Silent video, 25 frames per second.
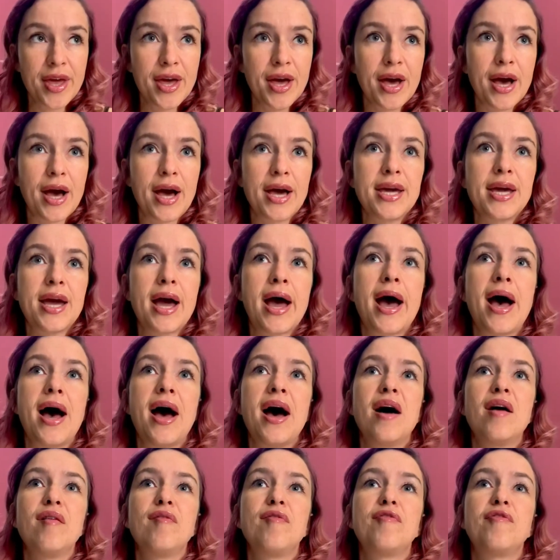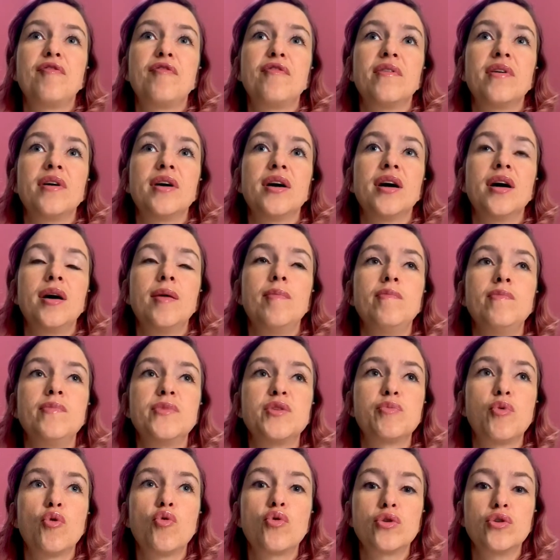I have
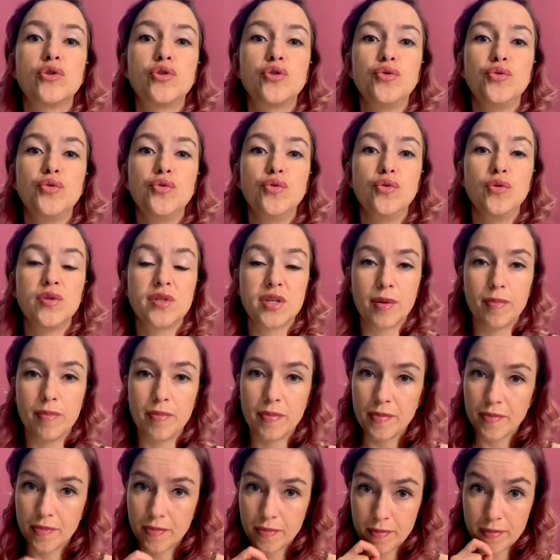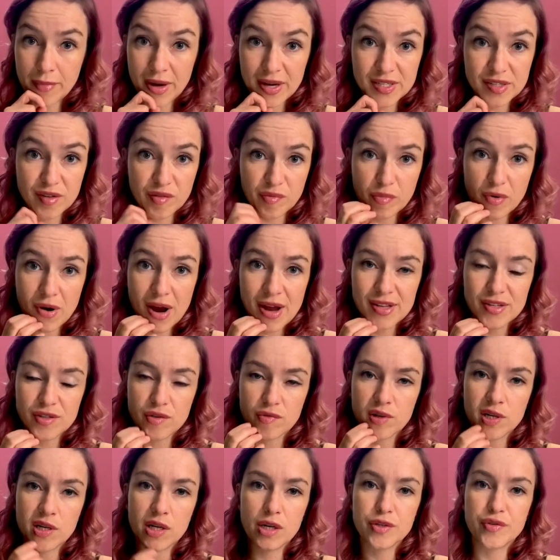spoken to some massive brands over
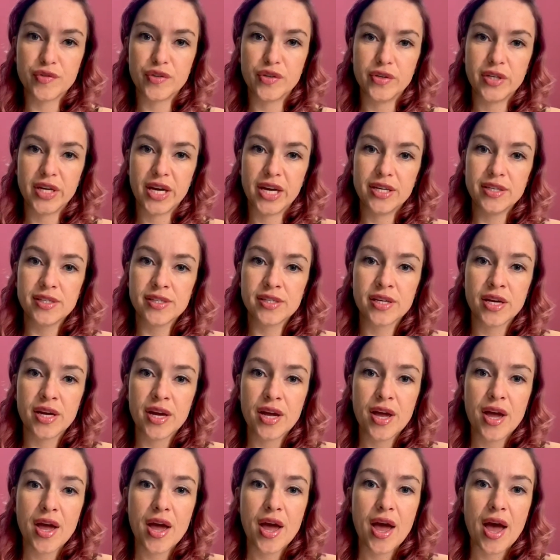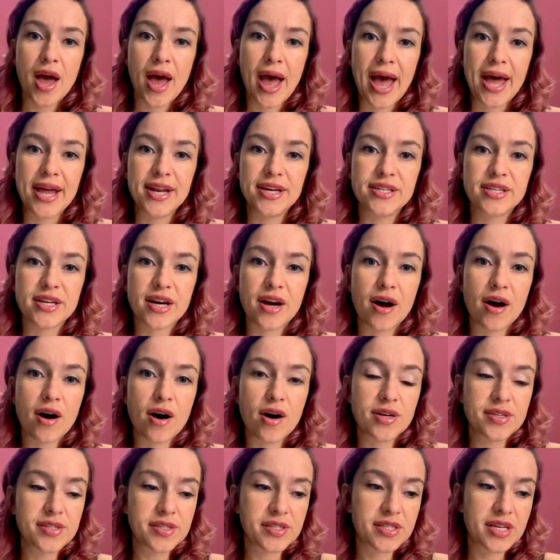the last few days and
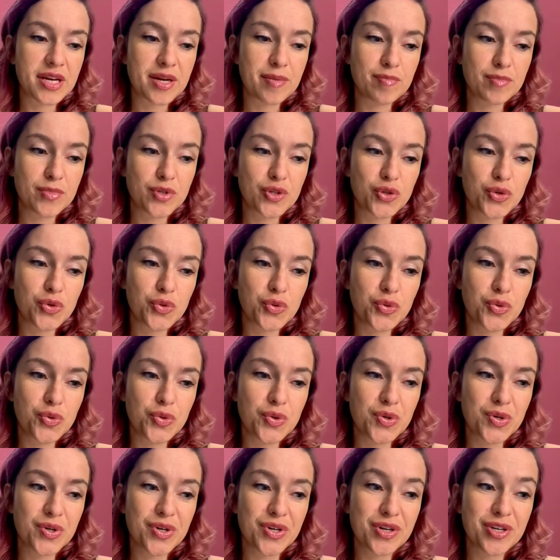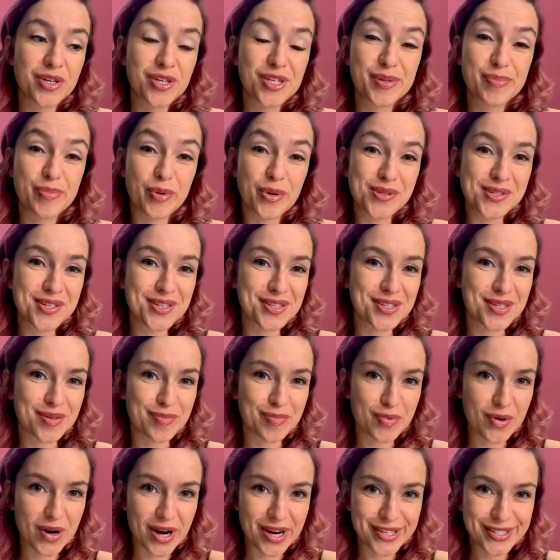asked them to sponsor some
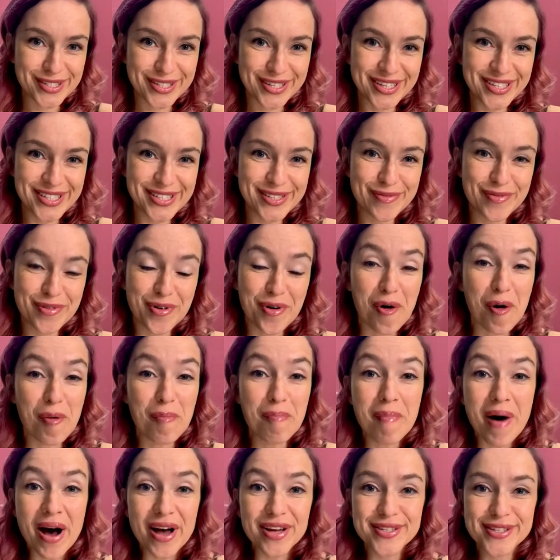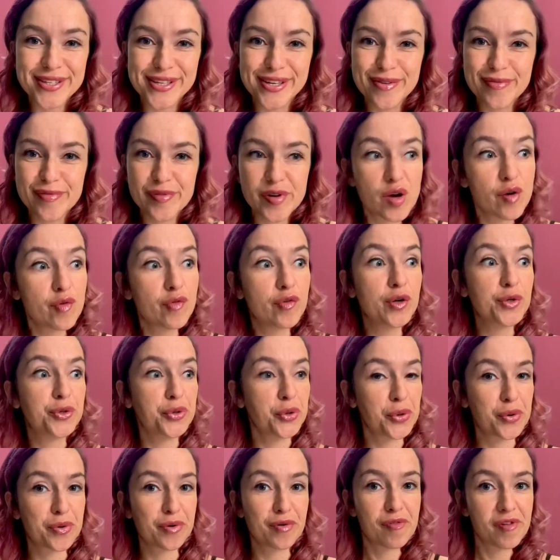prizes for a massive
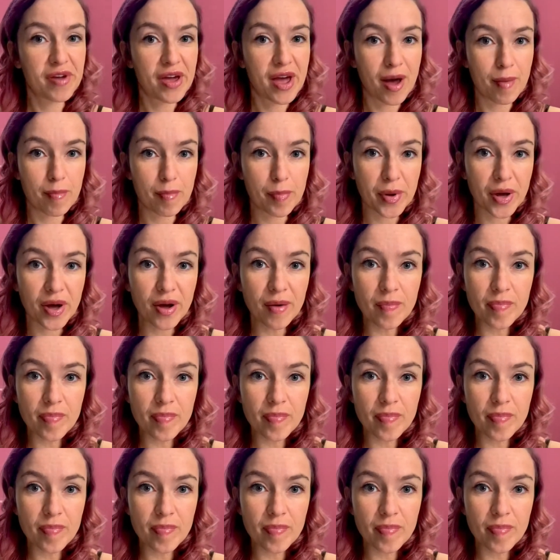photography hamper.